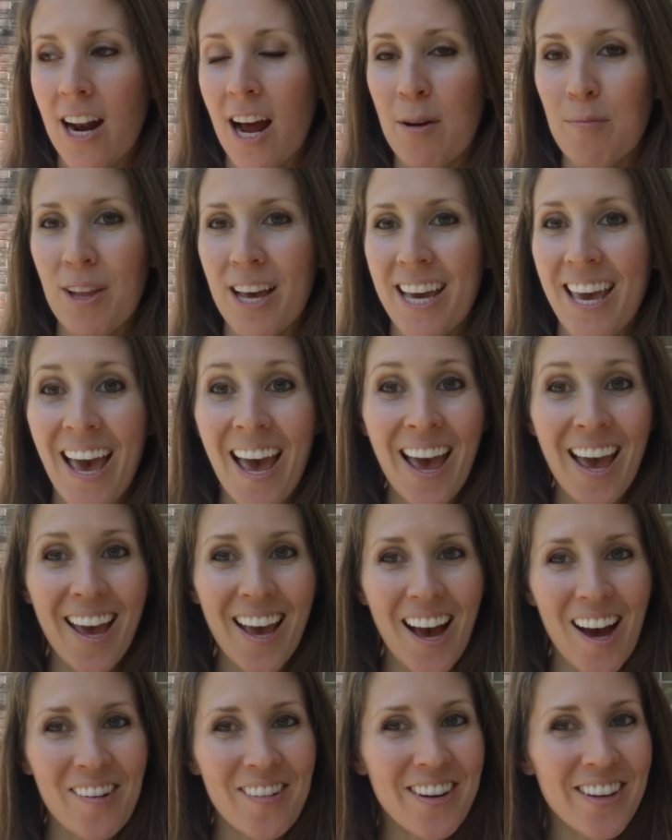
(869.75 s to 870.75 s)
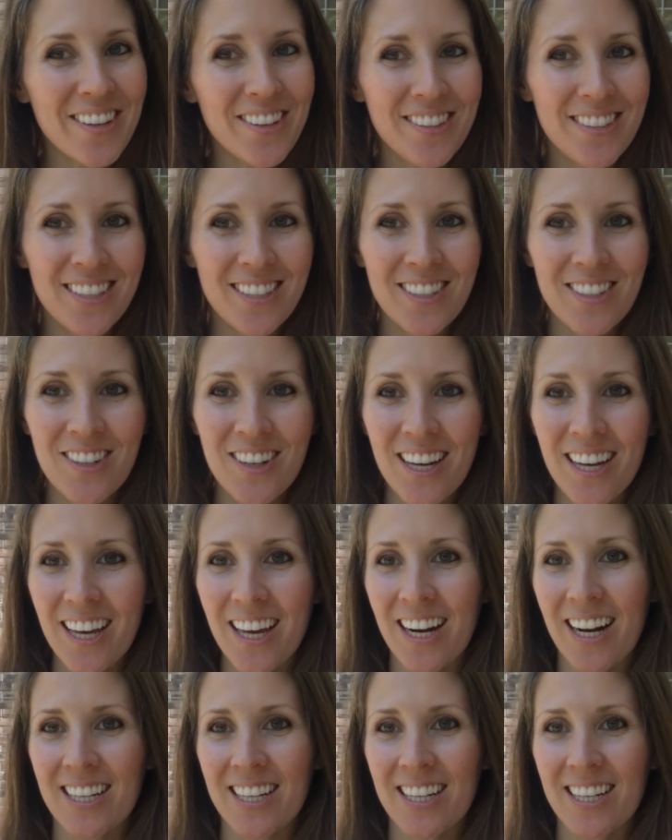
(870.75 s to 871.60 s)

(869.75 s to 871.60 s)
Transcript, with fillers: I'm like, hey, how are you doing?